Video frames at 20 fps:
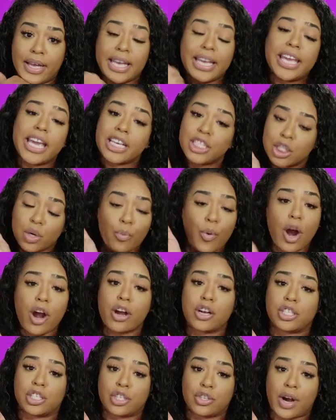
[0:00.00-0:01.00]
Get your
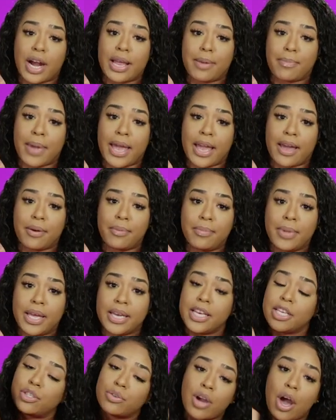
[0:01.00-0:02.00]
words straight, ma'am.
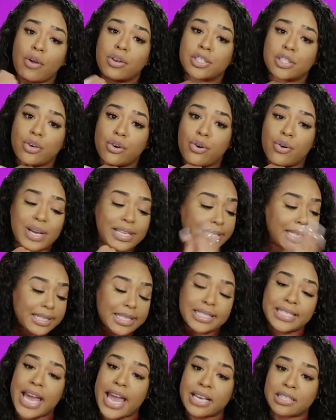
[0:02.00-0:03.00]
Did you go to school? Is this
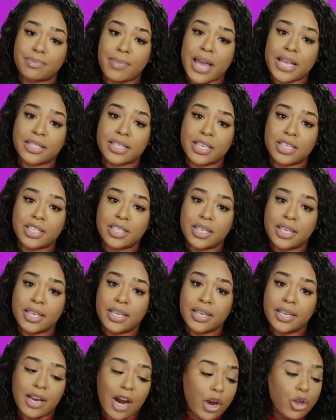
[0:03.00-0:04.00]
a text message?
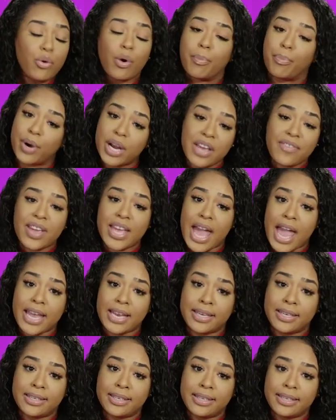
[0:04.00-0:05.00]
Are you
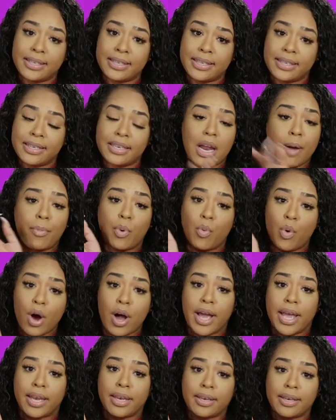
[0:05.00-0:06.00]
abbreviating? Number
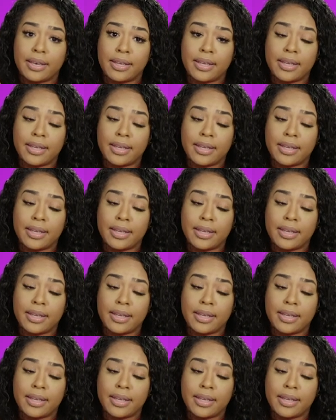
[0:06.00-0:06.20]
one.